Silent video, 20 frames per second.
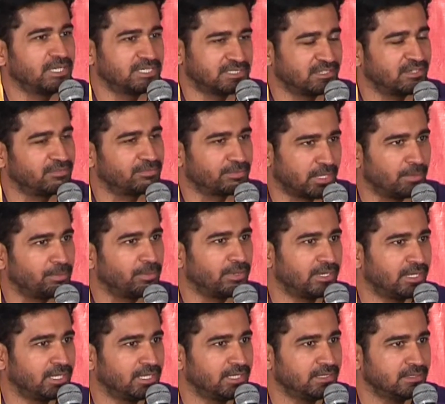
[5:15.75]
myself
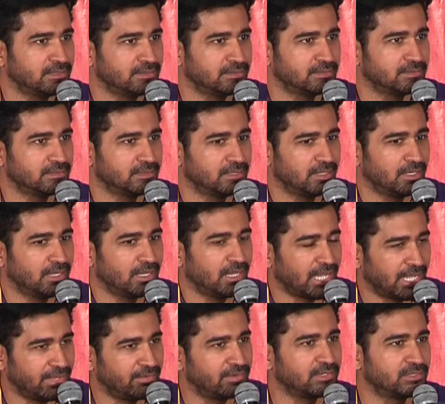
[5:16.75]
properly,
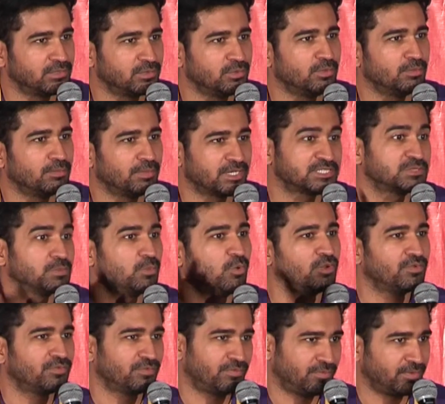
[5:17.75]
I will do much
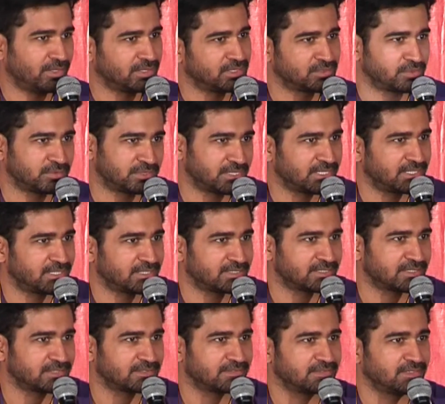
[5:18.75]
more for the society,
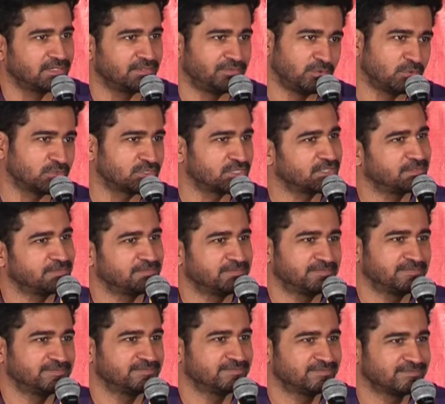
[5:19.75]
sir, in future.
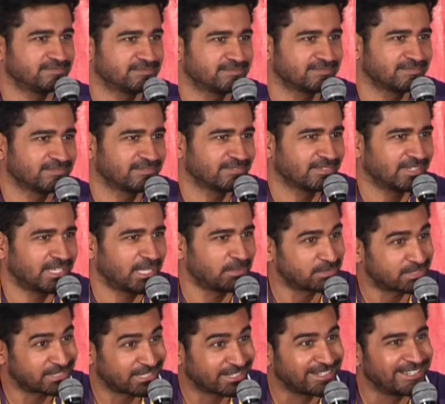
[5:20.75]
I
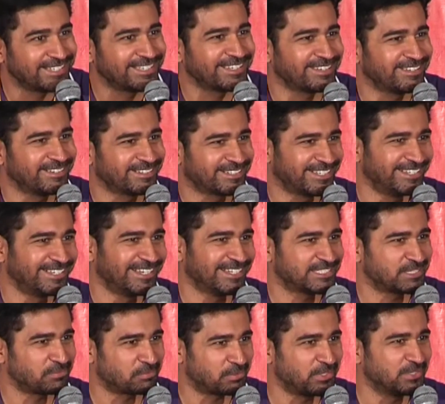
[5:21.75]
am struggling a lot
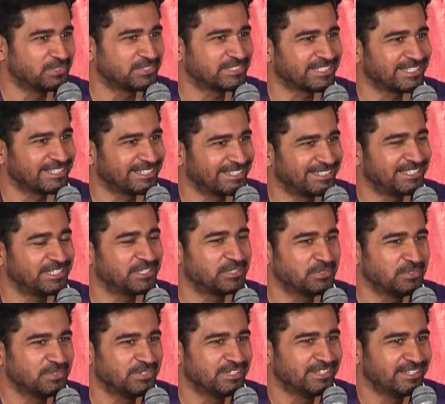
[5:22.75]
as a producer and
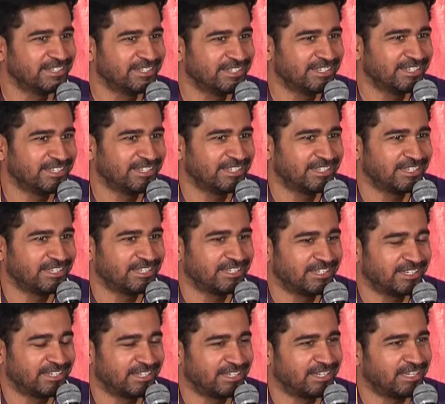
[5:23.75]
hero.
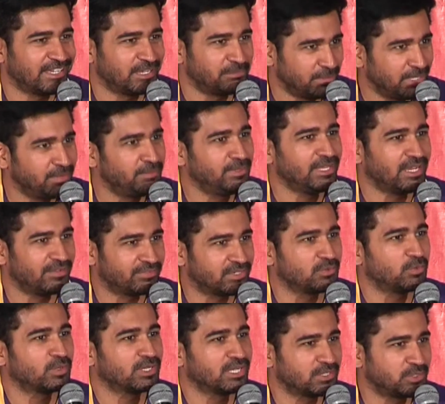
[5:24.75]
Maybe
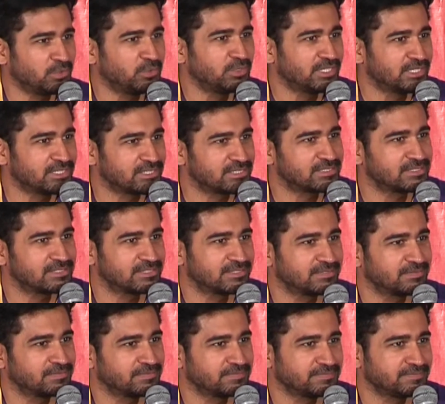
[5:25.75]
after one or two years,
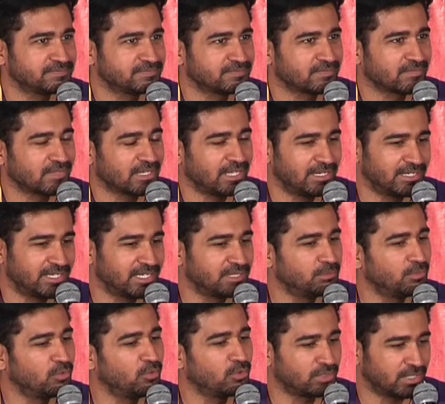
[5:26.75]
I'll get
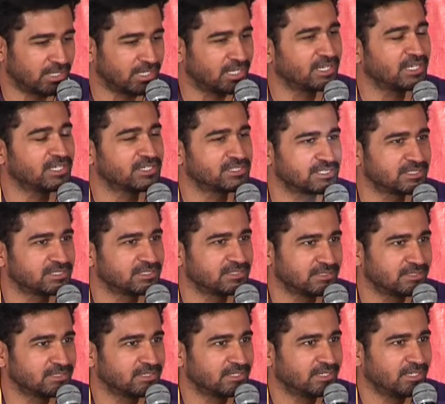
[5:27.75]
more recognition
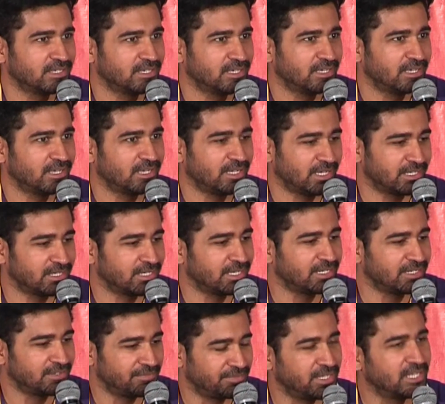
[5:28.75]
and
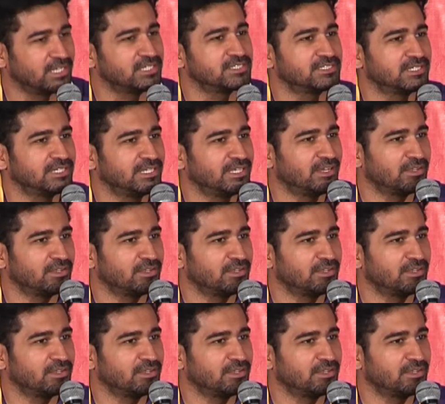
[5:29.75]
I'll financially